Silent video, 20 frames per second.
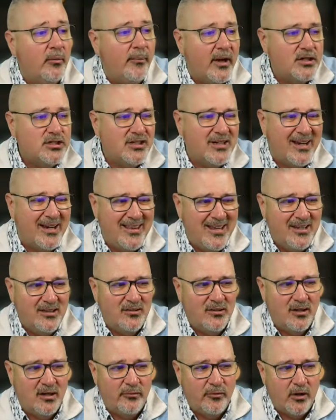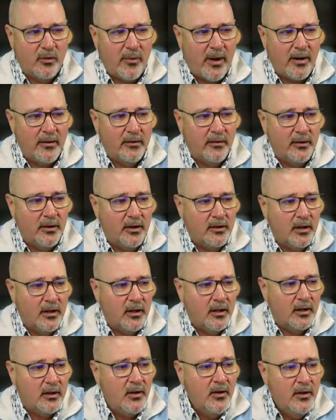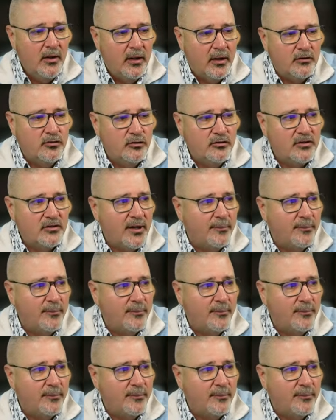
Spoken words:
I think they're going to require a 2-step